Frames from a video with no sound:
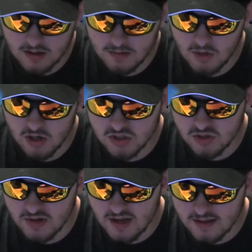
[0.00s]
Mars
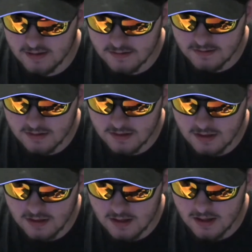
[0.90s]
Direct.
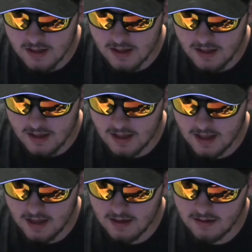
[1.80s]

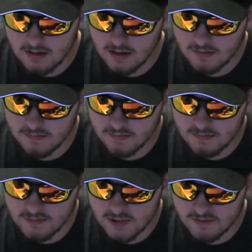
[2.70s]
And
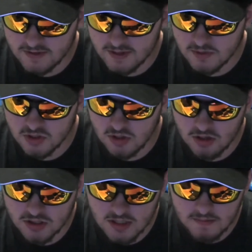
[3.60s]
so, for example,
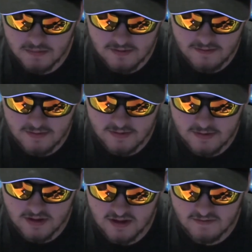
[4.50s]
Starship. If you
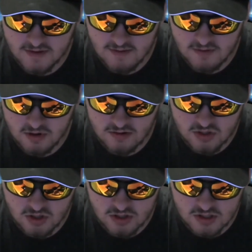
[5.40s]
haven't heard of
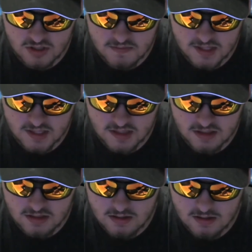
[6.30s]
Starship, that's
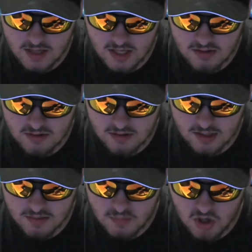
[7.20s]

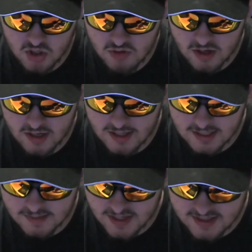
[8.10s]
the Mars rocket
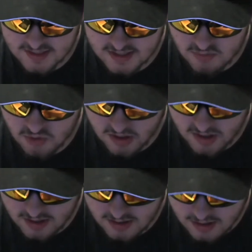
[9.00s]
that SpaceX is working
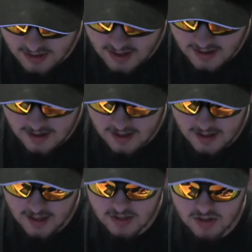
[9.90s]
on.
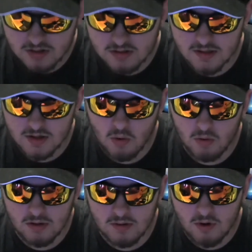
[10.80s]
And it's currently the
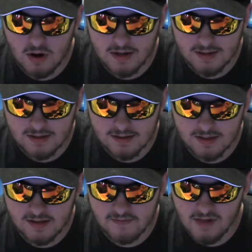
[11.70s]
only rocket
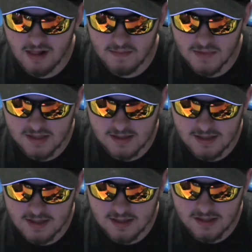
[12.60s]
in development
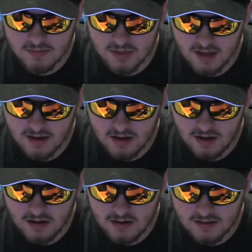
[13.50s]
that is planned
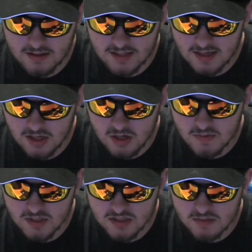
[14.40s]
on sending
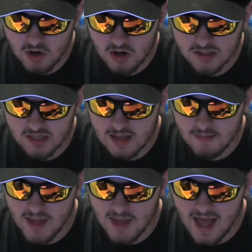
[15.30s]
humans to Mars
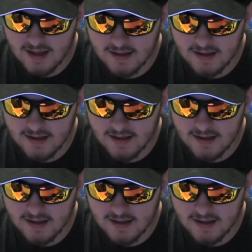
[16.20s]
and back.